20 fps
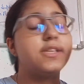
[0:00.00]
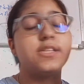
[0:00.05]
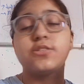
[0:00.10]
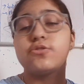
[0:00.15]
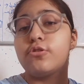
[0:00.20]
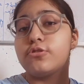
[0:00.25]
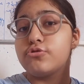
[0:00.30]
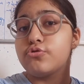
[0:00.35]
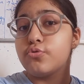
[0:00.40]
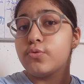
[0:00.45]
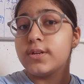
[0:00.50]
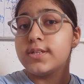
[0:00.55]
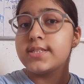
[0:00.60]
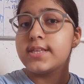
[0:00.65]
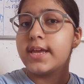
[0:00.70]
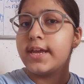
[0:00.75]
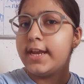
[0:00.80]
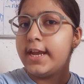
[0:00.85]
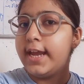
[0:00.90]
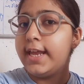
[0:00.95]
is also known
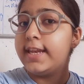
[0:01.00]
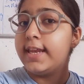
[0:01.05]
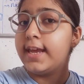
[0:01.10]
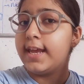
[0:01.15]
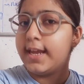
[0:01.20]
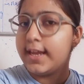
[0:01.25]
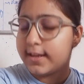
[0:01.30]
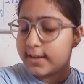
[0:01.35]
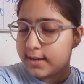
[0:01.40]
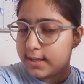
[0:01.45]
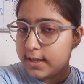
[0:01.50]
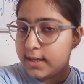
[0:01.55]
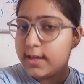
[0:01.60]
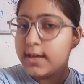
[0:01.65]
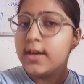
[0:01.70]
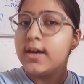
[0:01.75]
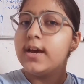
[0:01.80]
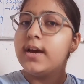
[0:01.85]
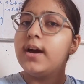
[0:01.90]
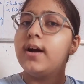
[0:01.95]
as
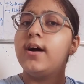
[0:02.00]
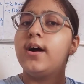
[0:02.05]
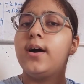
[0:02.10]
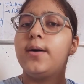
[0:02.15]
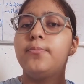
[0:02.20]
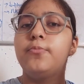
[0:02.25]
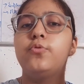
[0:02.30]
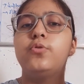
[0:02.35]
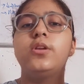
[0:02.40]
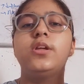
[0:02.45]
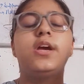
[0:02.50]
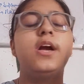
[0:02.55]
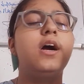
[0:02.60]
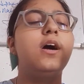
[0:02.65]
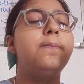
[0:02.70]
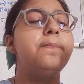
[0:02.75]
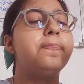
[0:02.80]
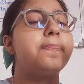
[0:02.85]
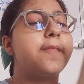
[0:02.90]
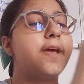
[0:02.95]
880
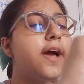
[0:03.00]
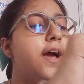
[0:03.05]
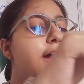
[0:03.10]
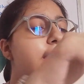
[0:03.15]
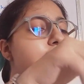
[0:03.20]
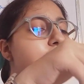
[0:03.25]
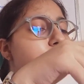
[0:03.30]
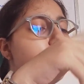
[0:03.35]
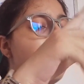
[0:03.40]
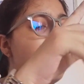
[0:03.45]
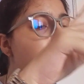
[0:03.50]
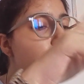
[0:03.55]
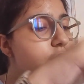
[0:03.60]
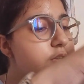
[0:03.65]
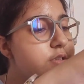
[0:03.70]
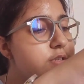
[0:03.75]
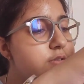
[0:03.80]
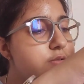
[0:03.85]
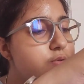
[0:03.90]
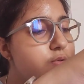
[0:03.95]
ammonia, and
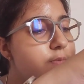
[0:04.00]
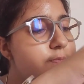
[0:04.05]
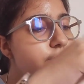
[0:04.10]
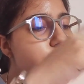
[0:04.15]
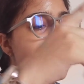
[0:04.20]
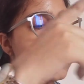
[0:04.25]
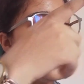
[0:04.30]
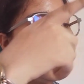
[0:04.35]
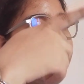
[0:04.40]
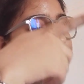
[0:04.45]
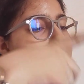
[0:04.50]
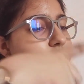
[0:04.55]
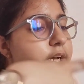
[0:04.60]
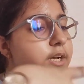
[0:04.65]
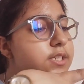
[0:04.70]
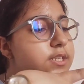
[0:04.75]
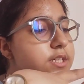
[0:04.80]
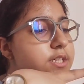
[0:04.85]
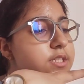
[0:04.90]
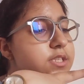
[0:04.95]
also
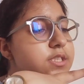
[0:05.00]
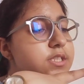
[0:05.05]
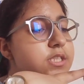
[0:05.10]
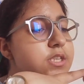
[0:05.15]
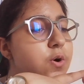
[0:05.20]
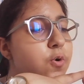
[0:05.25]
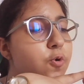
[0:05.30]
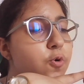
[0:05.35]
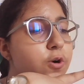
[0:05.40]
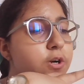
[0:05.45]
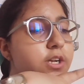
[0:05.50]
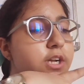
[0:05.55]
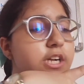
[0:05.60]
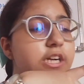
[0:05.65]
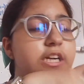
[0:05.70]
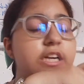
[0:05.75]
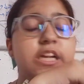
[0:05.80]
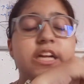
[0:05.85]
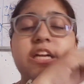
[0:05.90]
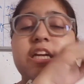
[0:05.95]
it is stored
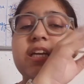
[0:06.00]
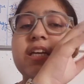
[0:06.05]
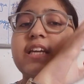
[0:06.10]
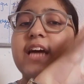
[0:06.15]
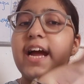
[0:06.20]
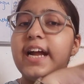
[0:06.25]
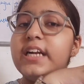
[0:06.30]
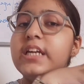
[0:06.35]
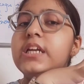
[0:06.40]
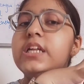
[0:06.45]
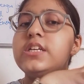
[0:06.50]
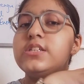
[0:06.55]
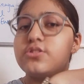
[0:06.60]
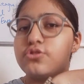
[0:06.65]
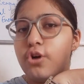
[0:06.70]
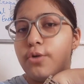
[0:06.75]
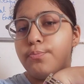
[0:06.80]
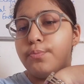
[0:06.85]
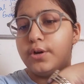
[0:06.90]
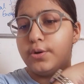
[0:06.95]
in tightly
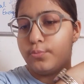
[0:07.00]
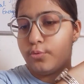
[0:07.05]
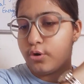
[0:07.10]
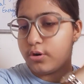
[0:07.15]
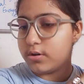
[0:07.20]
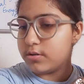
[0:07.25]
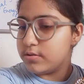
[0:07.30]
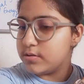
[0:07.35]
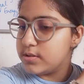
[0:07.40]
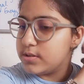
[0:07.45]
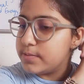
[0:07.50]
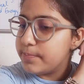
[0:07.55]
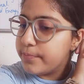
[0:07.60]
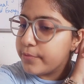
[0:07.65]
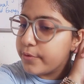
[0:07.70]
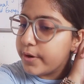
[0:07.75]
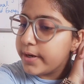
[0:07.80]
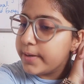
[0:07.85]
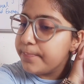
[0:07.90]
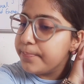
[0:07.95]
stoppered bottles,
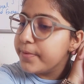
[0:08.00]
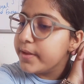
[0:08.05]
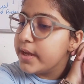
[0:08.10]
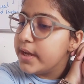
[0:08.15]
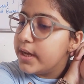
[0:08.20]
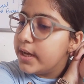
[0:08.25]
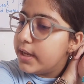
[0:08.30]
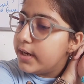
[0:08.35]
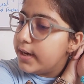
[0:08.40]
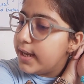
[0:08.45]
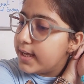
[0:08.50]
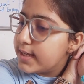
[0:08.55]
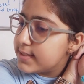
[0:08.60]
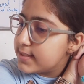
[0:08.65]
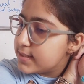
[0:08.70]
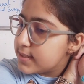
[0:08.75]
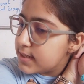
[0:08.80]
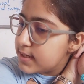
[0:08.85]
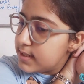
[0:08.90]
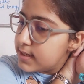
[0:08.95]
right?
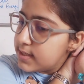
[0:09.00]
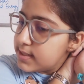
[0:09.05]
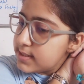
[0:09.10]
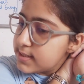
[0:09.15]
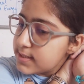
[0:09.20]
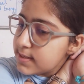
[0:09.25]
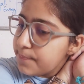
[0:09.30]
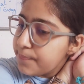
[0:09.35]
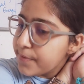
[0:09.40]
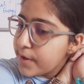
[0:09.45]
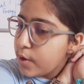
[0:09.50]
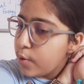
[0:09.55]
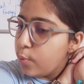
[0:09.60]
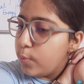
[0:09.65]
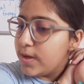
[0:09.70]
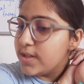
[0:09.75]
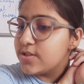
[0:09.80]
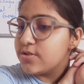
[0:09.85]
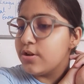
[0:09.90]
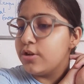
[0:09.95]
Next is,
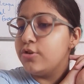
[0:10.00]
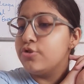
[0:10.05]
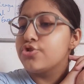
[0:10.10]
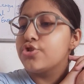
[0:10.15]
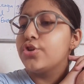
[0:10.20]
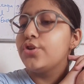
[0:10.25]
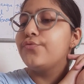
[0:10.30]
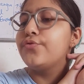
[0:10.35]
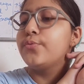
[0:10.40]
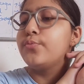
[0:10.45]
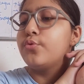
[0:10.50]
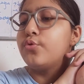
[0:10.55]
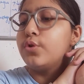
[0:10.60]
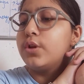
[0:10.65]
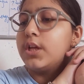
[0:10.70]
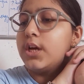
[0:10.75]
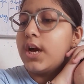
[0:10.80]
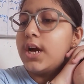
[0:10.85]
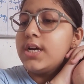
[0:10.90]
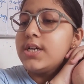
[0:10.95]
which solution of
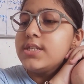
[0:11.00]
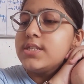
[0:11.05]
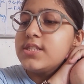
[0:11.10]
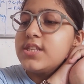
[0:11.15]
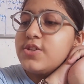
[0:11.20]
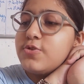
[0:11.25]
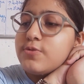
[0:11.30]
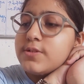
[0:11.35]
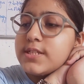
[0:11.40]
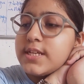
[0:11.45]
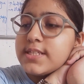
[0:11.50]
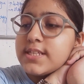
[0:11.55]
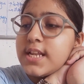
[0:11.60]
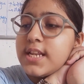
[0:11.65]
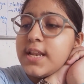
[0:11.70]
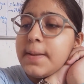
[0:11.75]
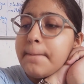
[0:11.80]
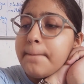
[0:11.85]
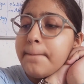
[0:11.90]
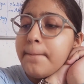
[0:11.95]
ammonia is used as a
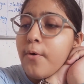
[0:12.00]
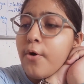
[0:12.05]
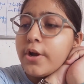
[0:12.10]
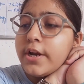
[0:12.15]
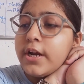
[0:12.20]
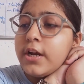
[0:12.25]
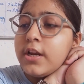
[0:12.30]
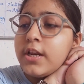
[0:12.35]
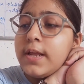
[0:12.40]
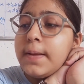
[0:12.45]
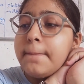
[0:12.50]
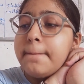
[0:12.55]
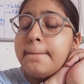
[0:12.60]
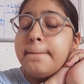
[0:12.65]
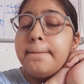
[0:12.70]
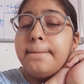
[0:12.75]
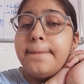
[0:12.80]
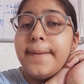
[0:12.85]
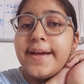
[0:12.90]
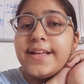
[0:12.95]

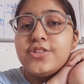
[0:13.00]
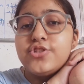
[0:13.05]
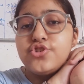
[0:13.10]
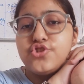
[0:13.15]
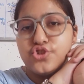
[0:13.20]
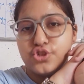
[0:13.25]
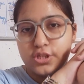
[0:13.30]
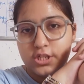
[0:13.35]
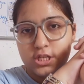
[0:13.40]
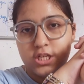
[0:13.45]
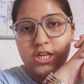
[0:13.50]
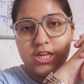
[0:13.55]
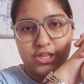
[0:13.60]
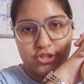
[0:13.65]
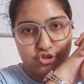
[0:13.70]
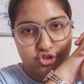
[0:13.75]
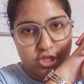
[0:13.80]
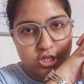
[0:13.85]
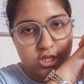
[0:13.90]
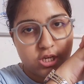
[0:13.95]
laboratory bench
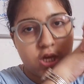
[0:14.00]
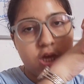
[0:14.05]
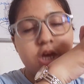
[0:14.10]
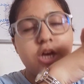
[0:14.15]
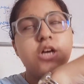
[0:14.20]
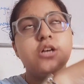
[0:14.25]
reagent?